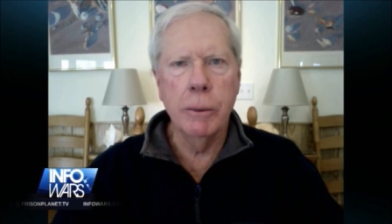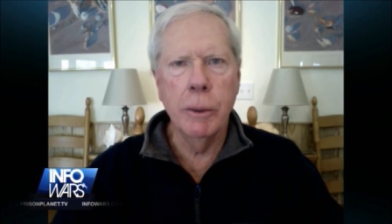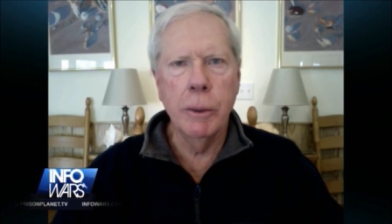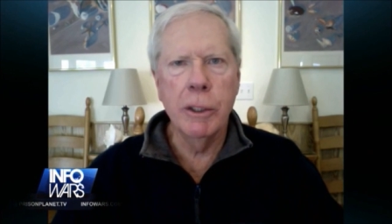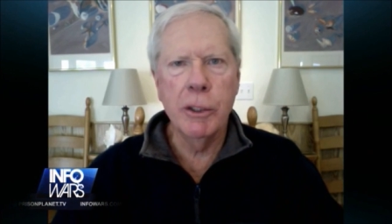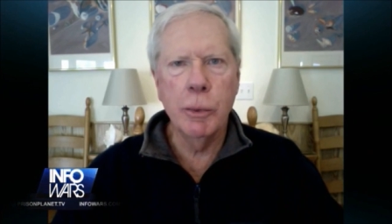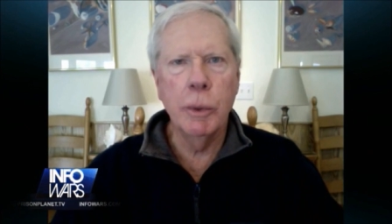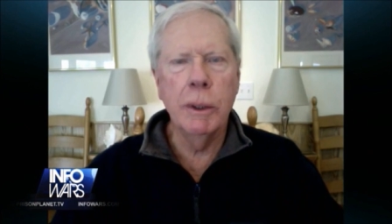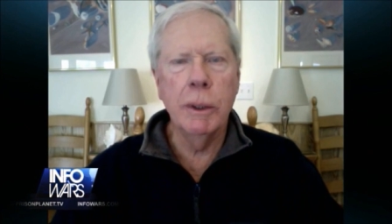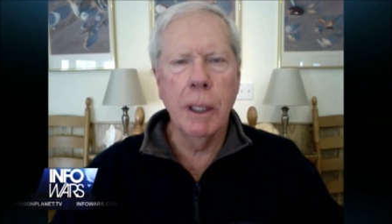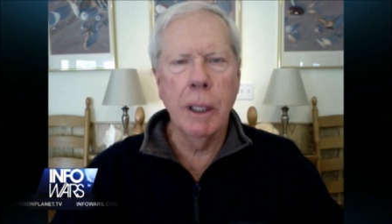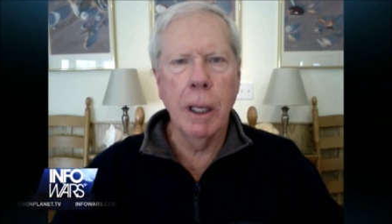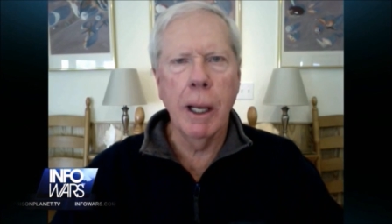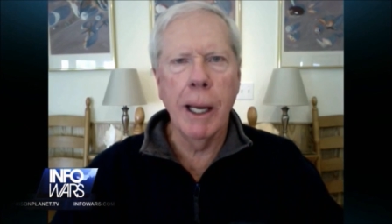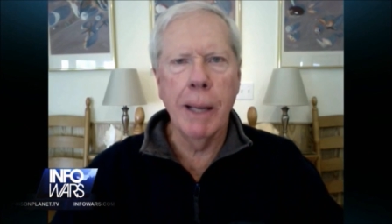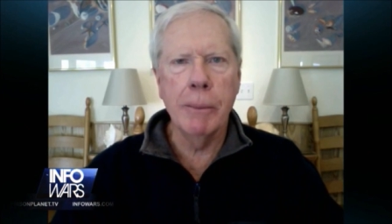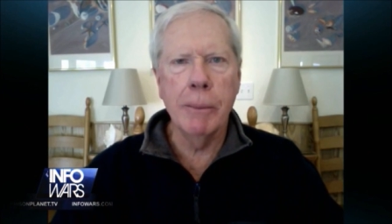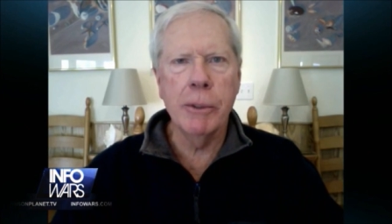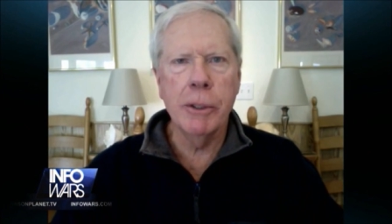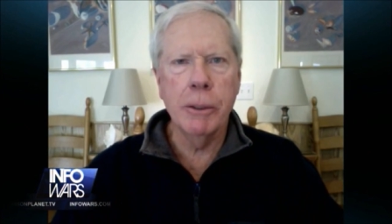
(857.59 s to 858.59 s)
which would
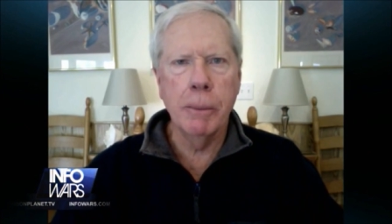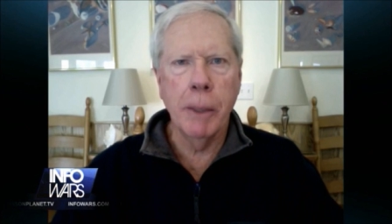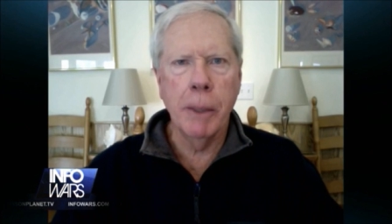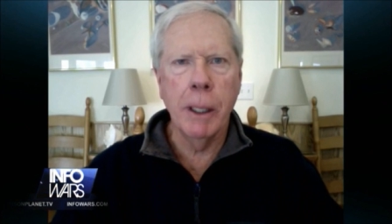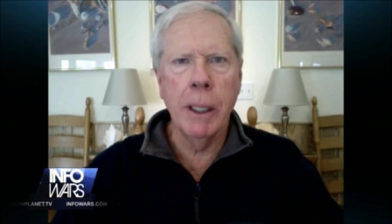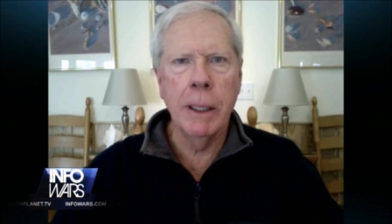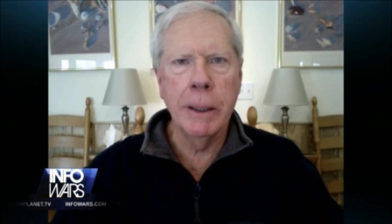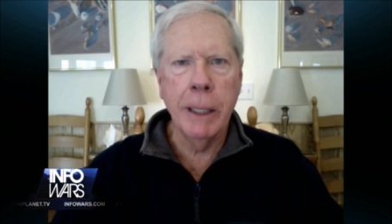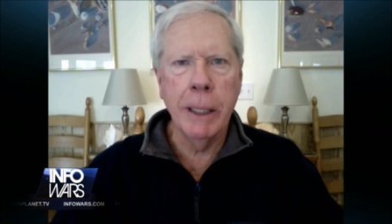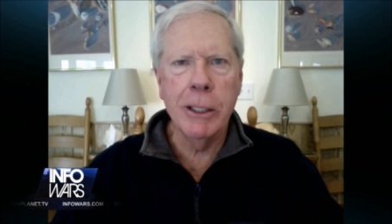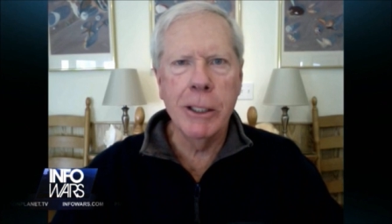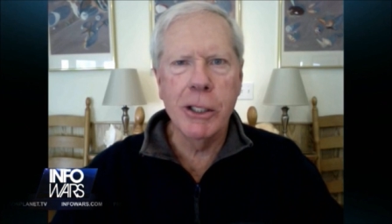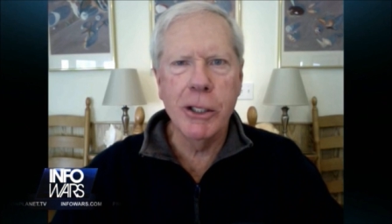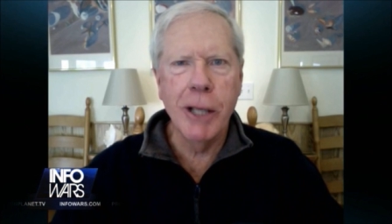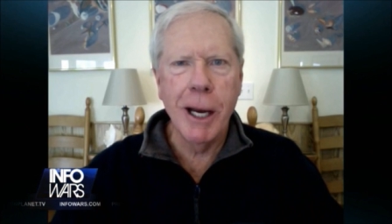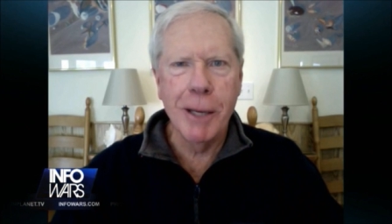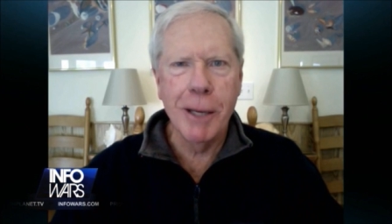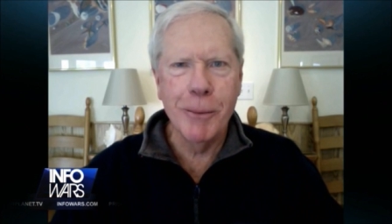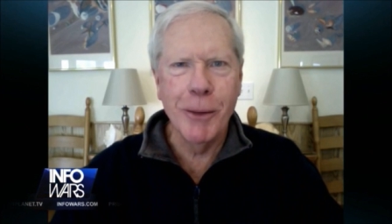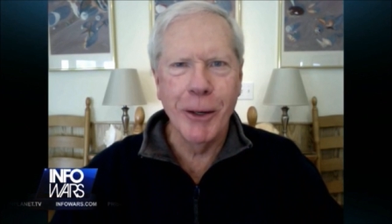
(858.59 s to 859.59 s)
collapse the bond and
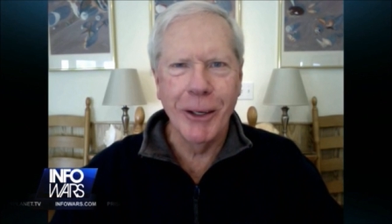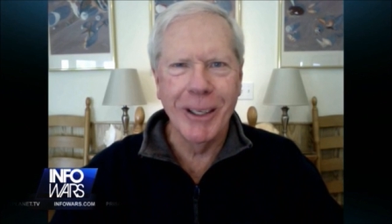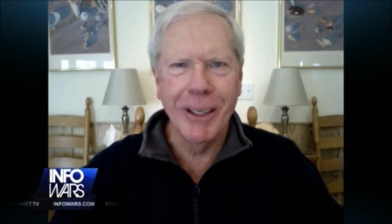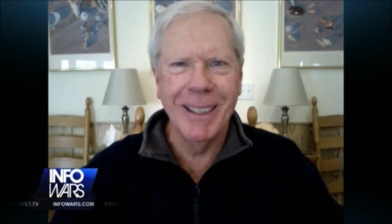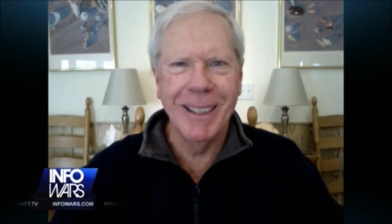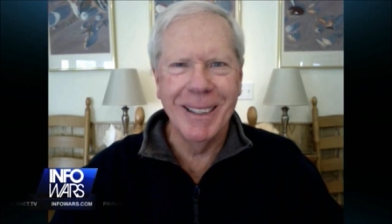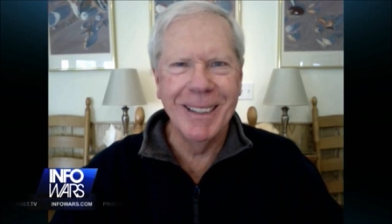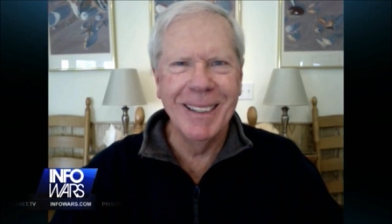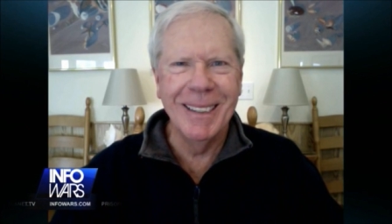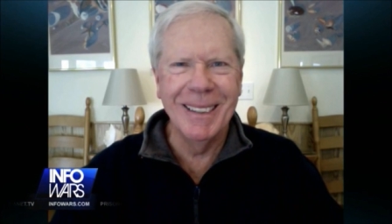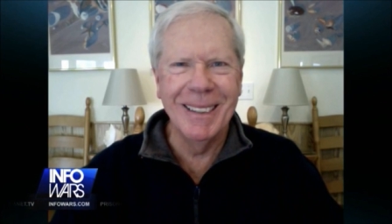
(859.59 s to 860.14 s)
stock market.